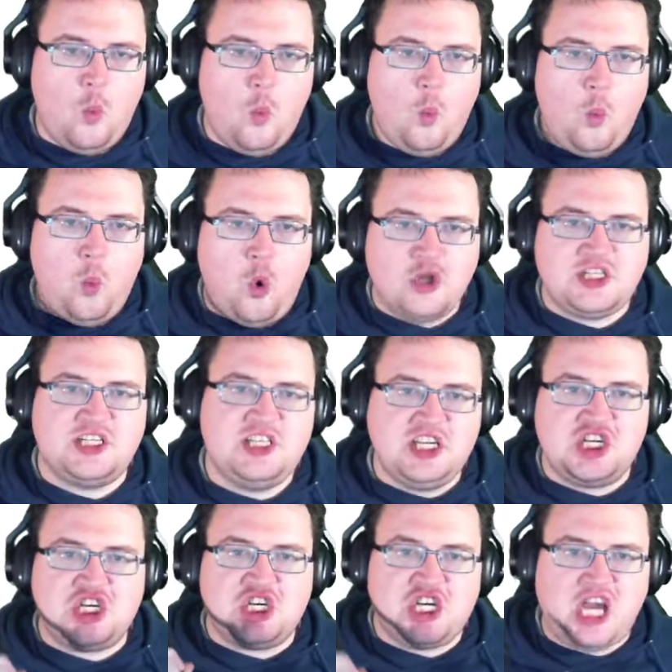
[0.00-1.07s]
What's the
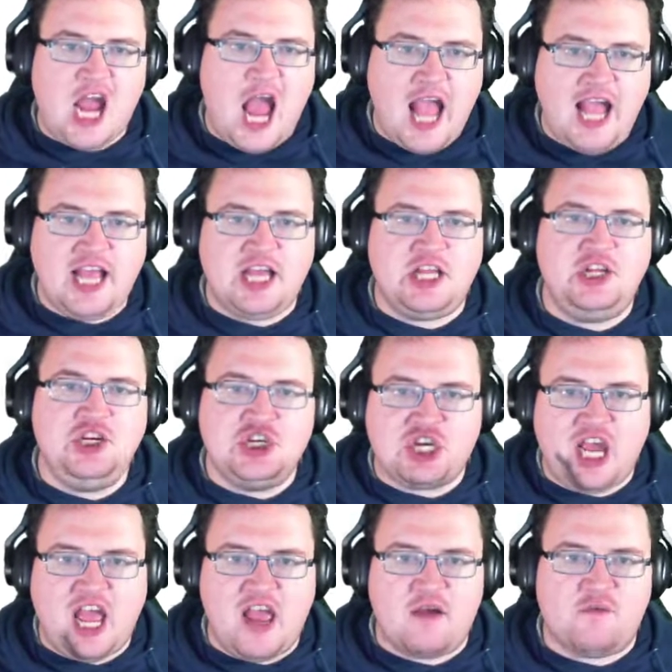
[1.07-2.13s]
change
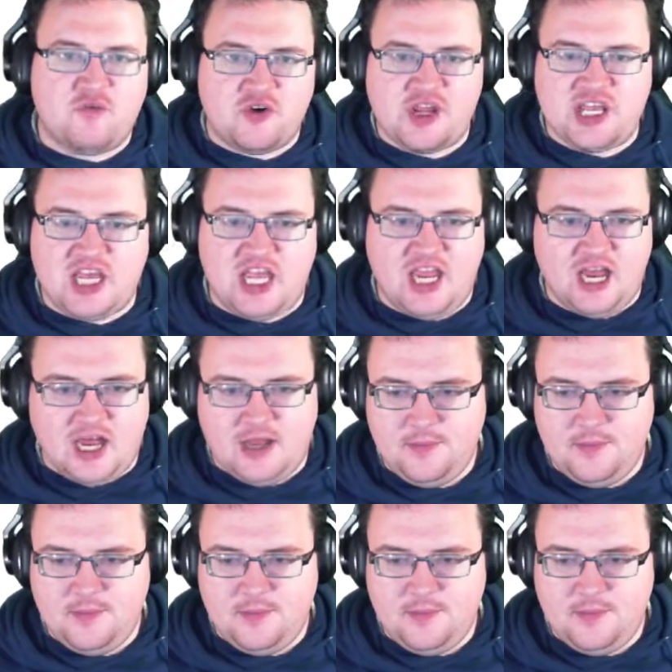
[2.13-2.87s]
every year?